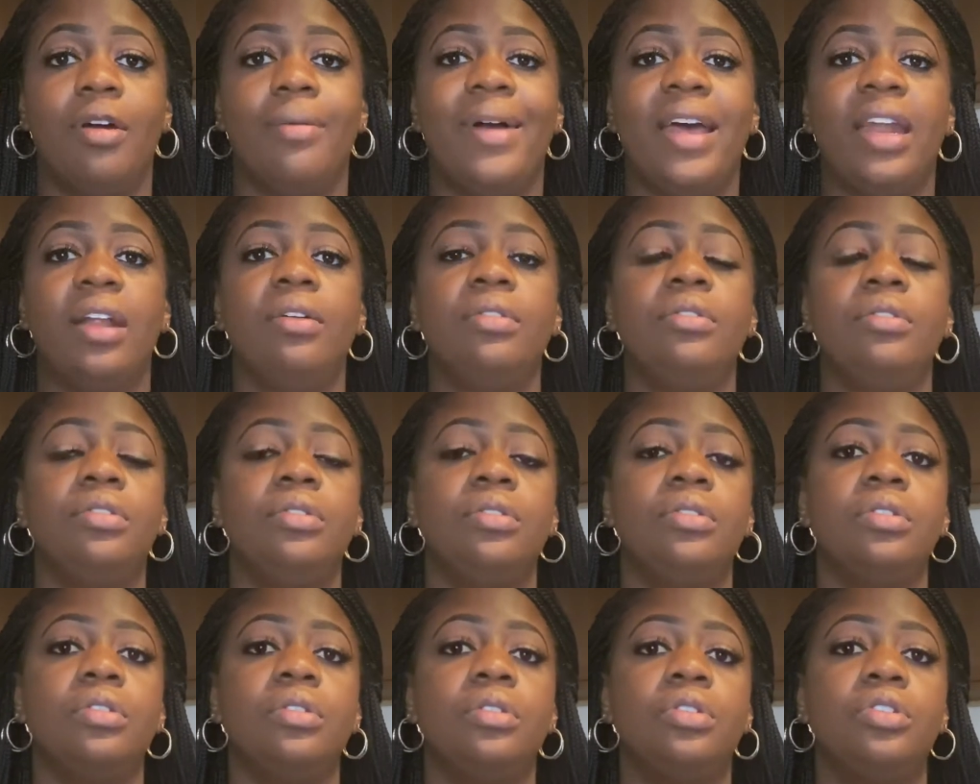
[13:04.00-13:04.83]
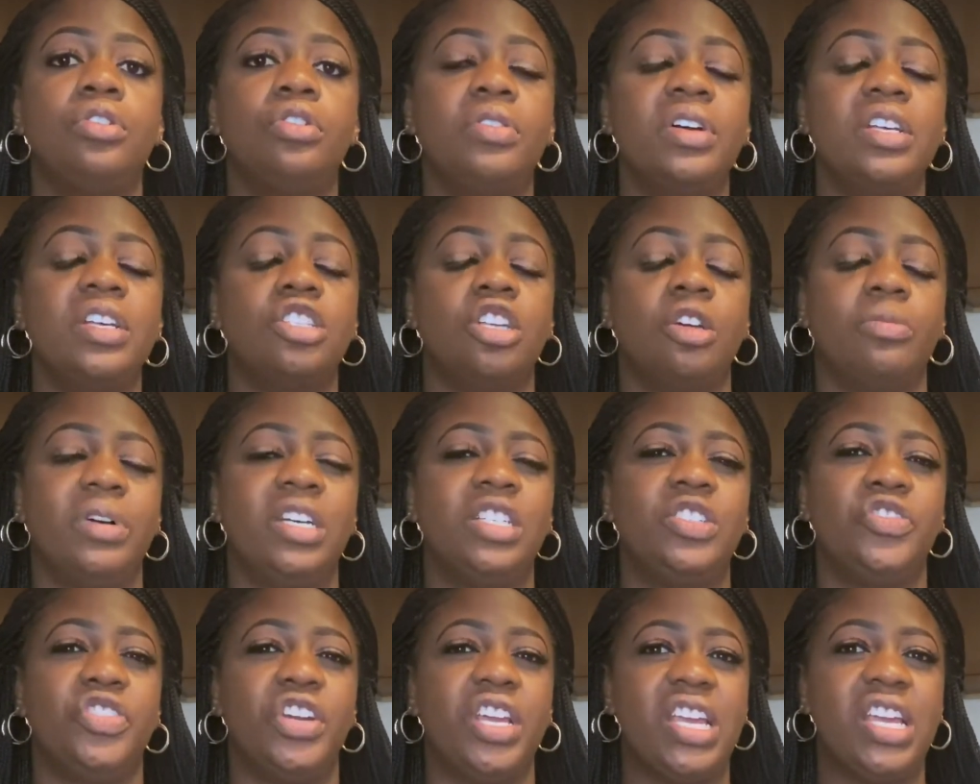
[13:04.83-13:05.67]
don't do it so
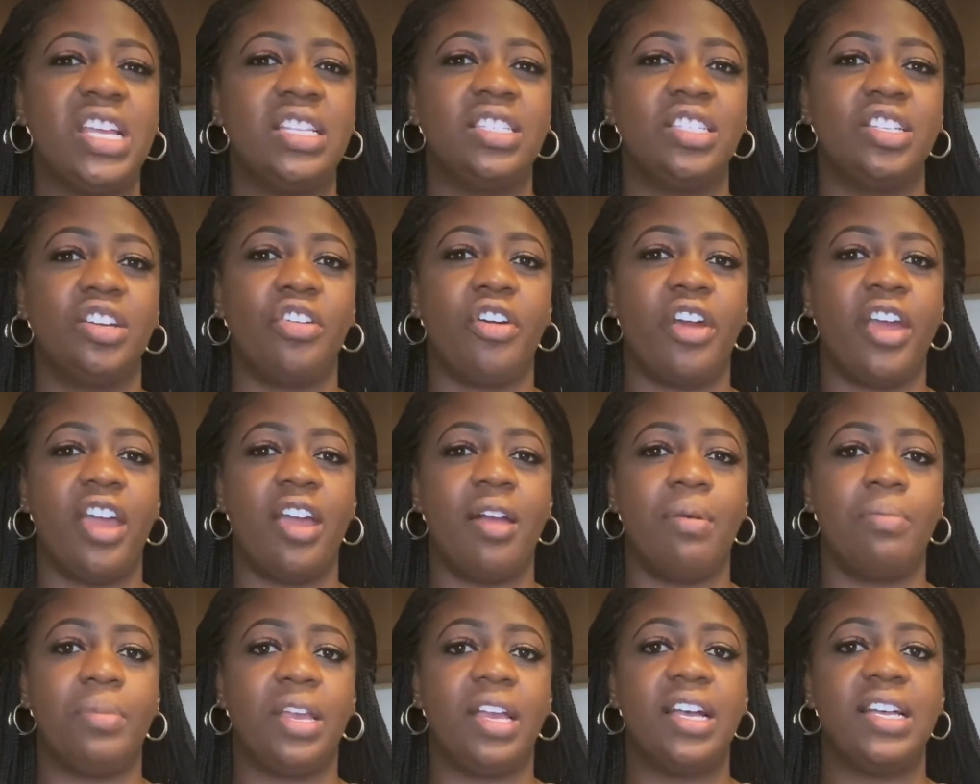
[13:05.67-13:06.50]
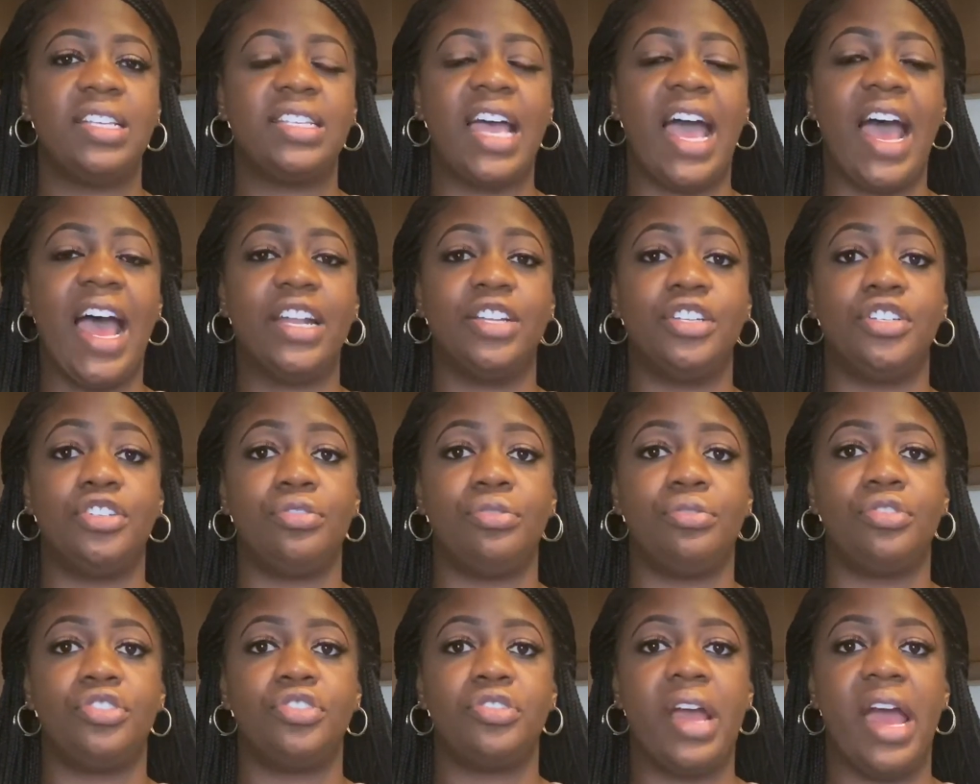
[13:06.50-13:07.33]
much for Instagram because I
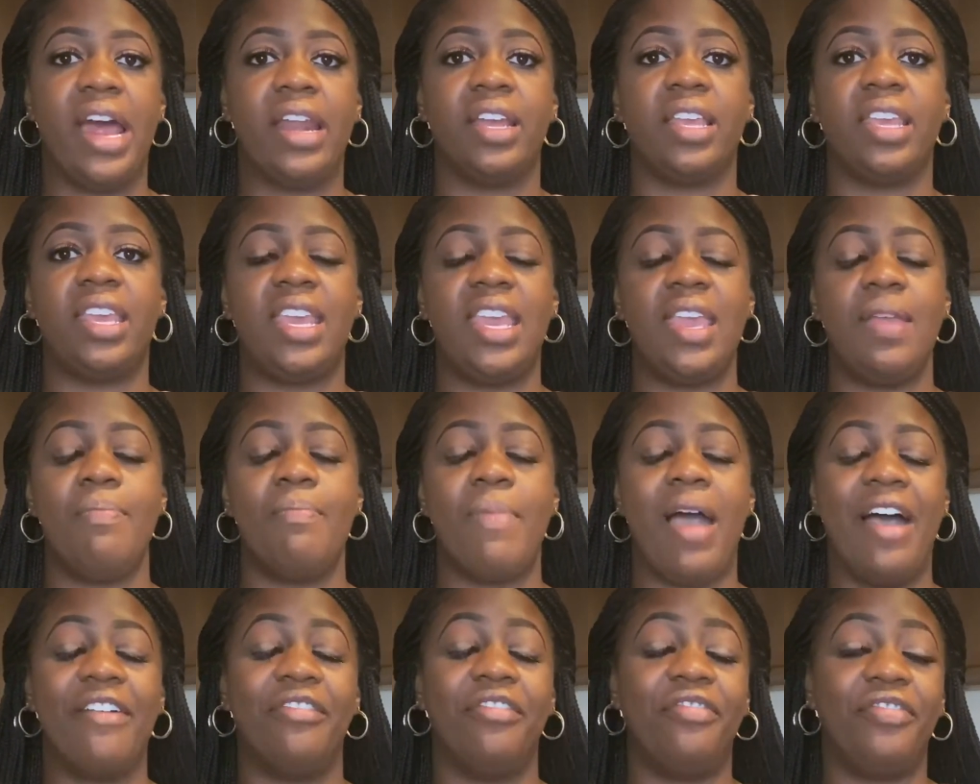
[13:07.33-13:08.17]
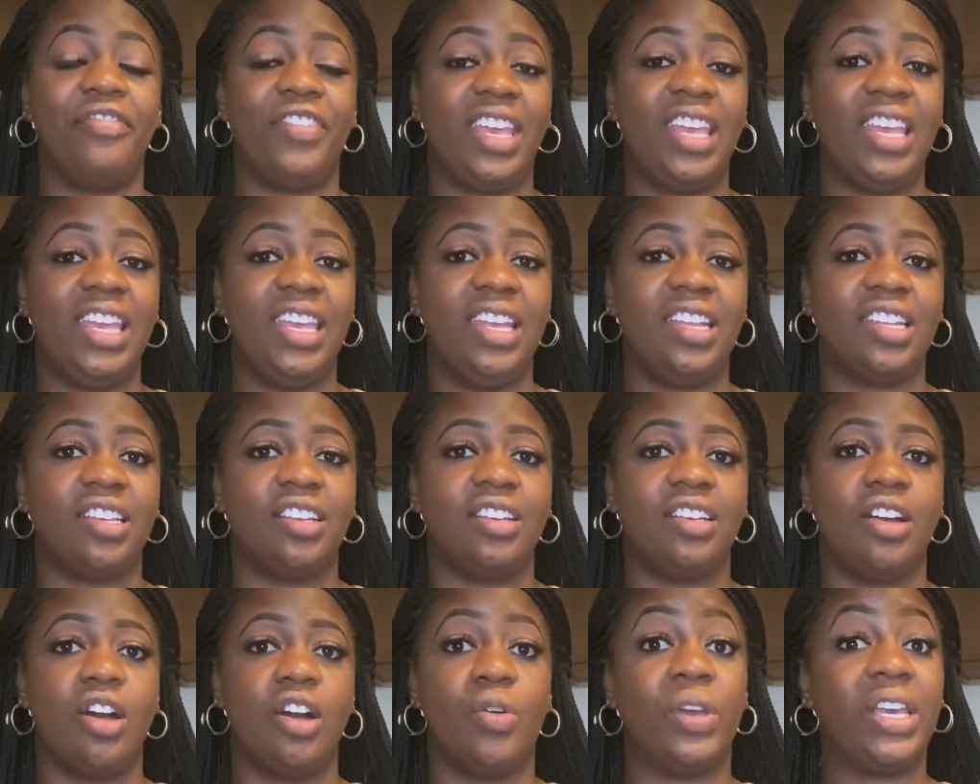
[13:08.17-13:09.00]
do try to keep my feed
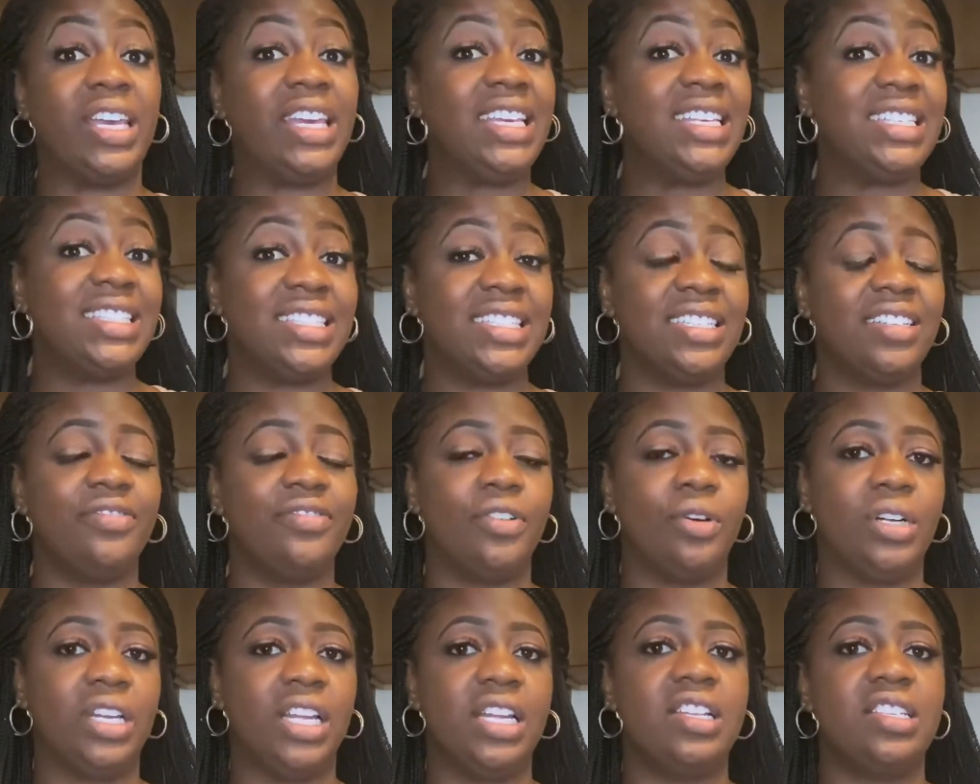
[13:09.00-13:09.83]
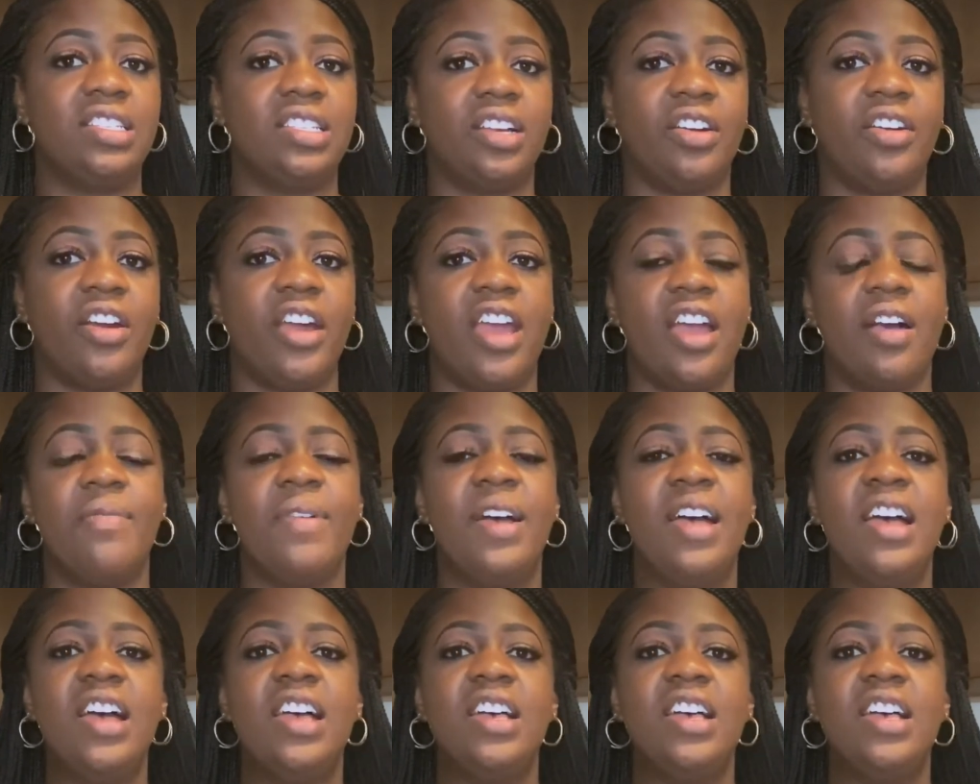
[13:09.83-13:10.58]
cohesive on Instagram.